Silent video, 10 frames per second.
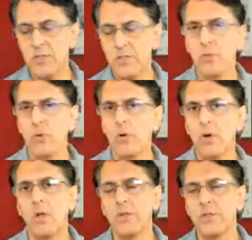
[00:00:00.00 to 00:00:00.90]
a score
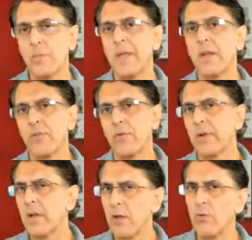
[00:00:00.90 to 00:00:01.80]
called domain
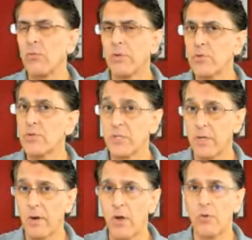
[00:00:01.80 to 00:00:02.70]
authority. Now, Google uses
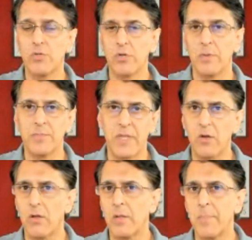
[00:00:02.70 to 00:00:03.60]
their own terms. They
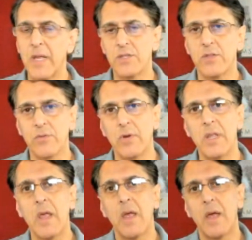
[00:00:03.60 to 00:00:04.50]
call it page
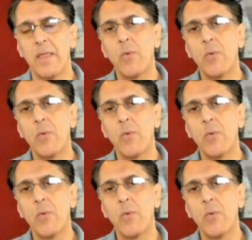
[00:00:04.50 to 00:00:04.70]
authority. They